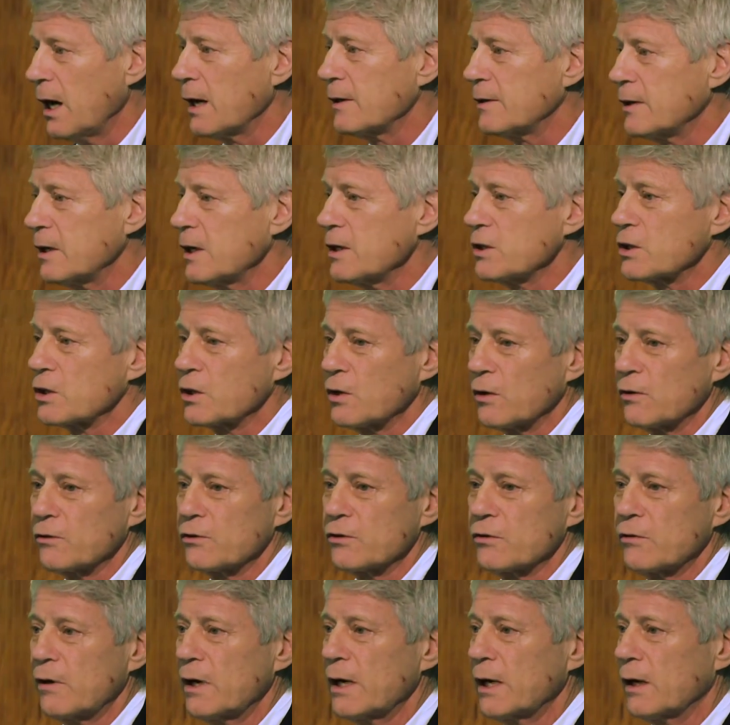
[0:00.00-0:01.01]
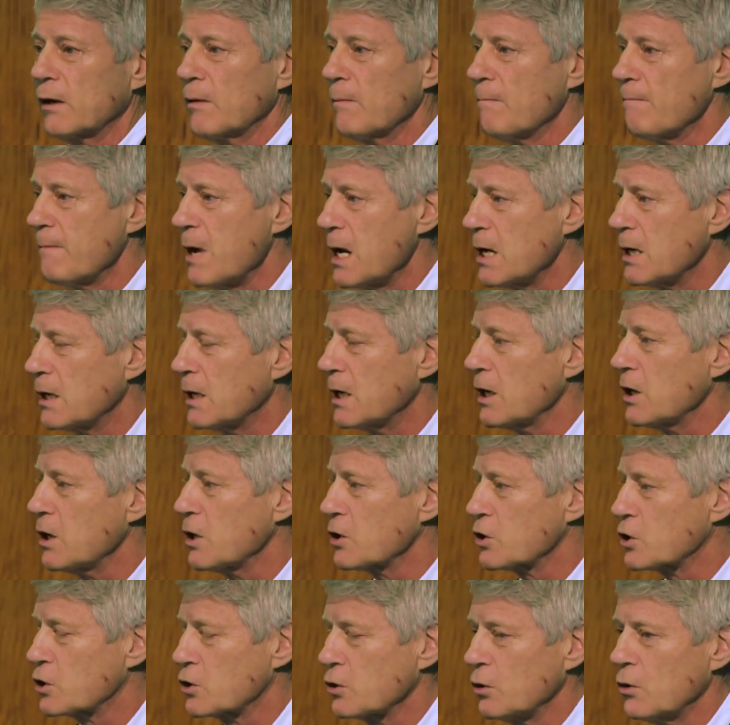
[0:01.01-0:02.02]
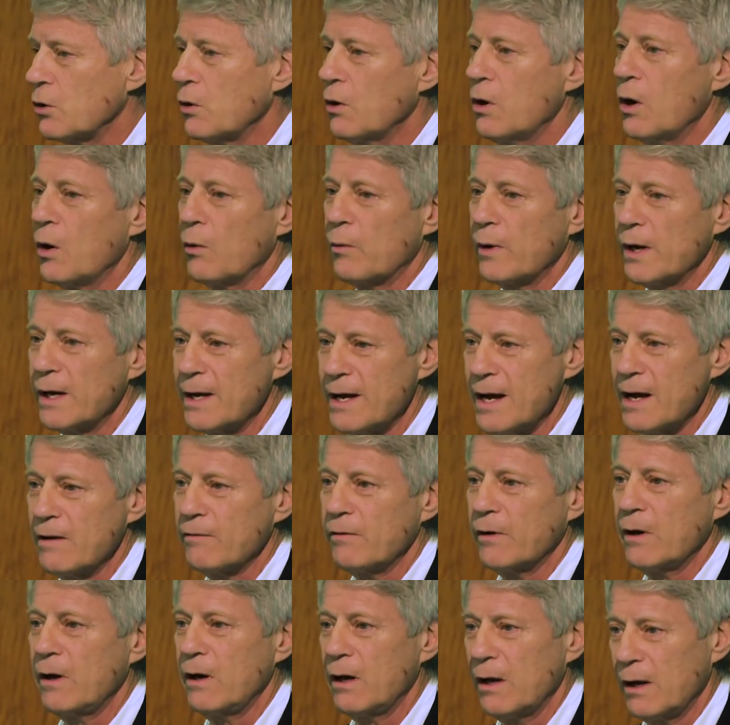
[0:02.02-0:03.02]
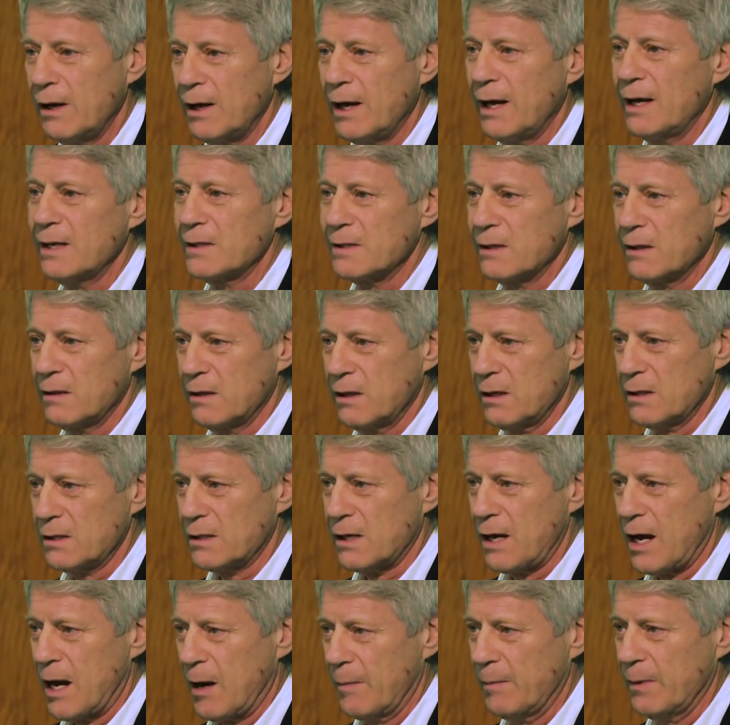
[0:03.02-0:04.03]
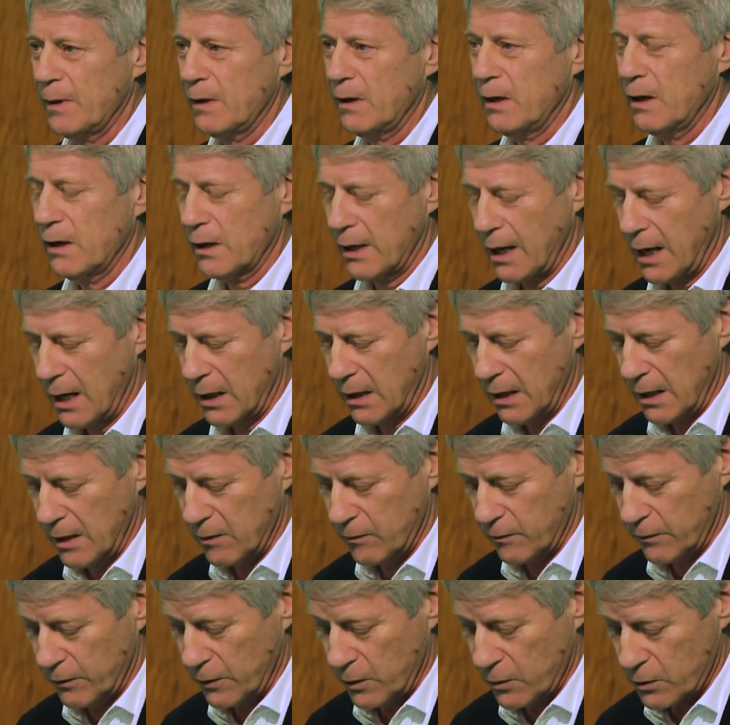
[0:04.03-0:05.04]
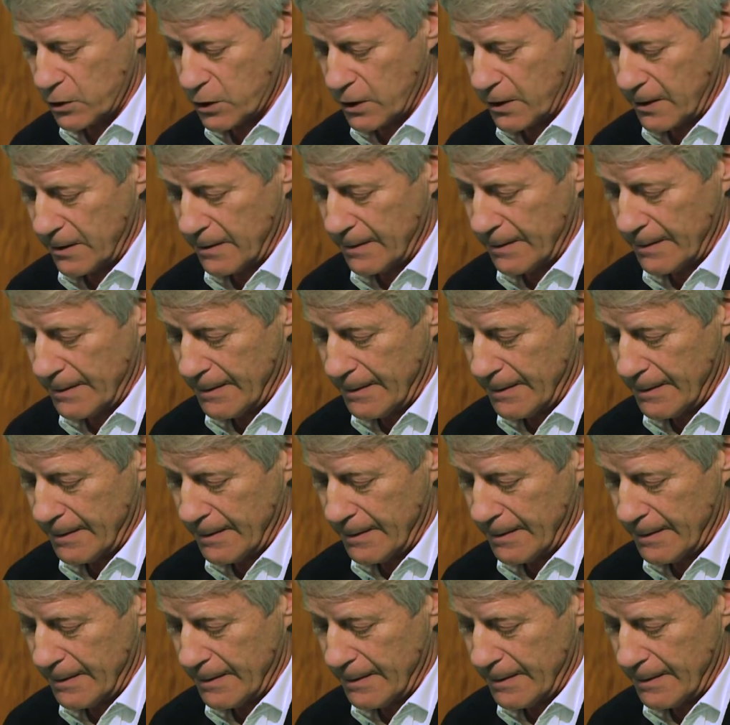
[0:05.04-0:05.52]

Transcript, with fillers: as it is concentrating on making sure we never let this happen again in future.